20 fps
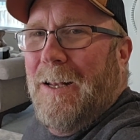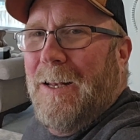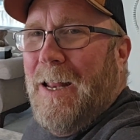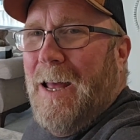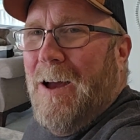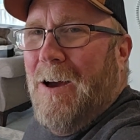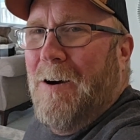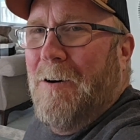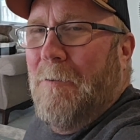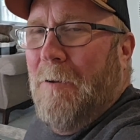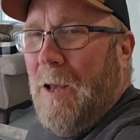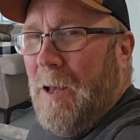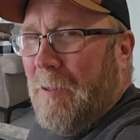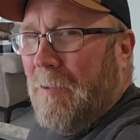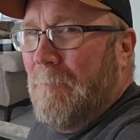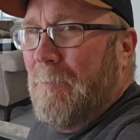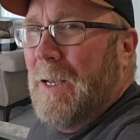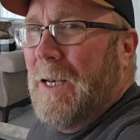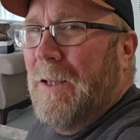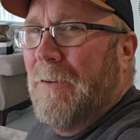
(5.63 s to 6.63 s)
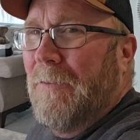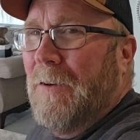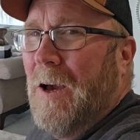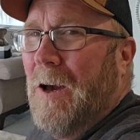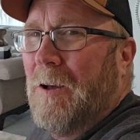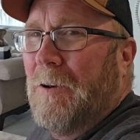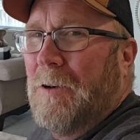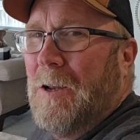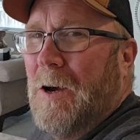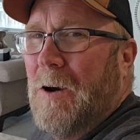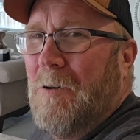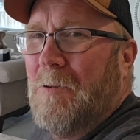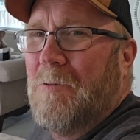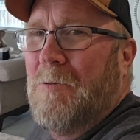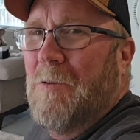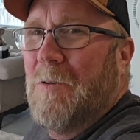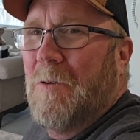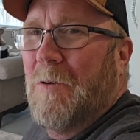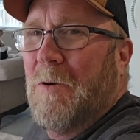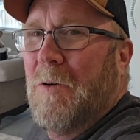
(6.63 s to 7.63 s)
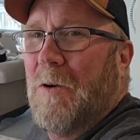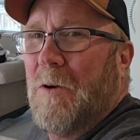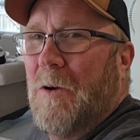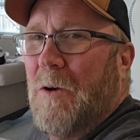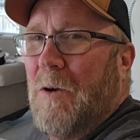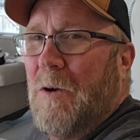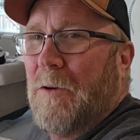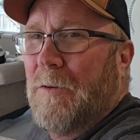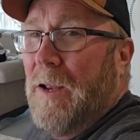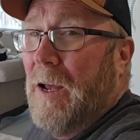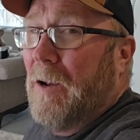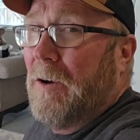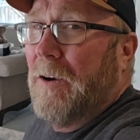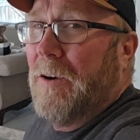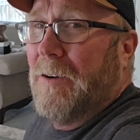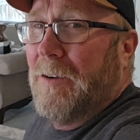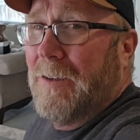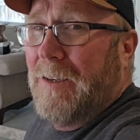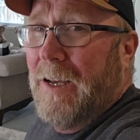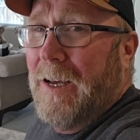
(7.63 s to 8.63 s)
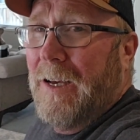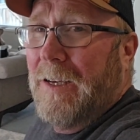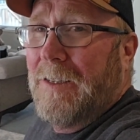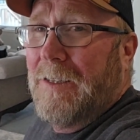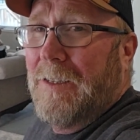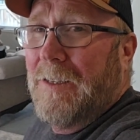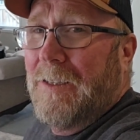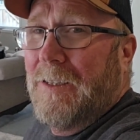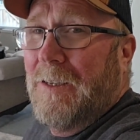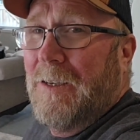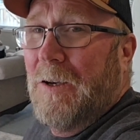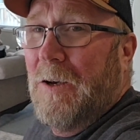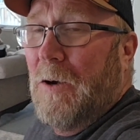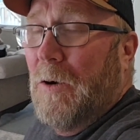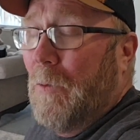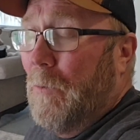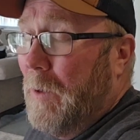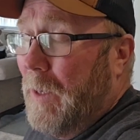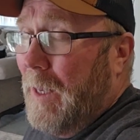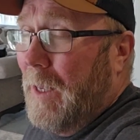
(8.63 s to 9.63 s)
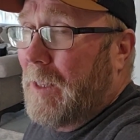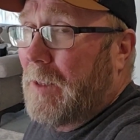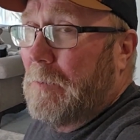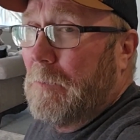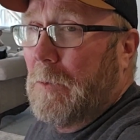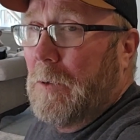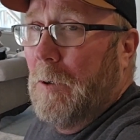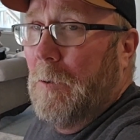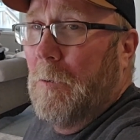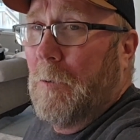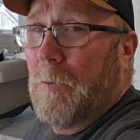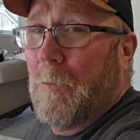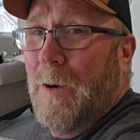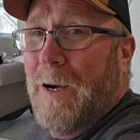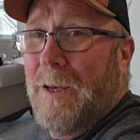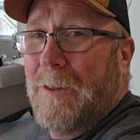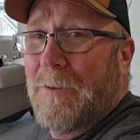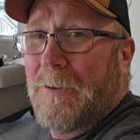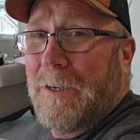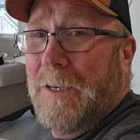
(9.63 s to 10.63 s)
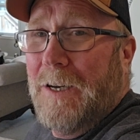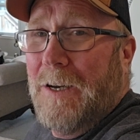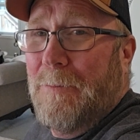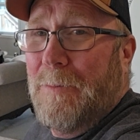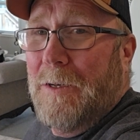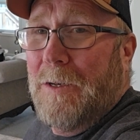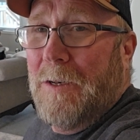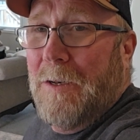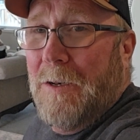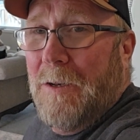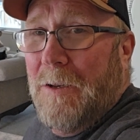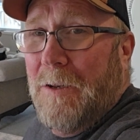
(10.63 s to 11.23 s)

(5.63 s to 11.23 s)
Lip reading: Now, as many of y'all know, down here in Texas, we got some cooler weather coming.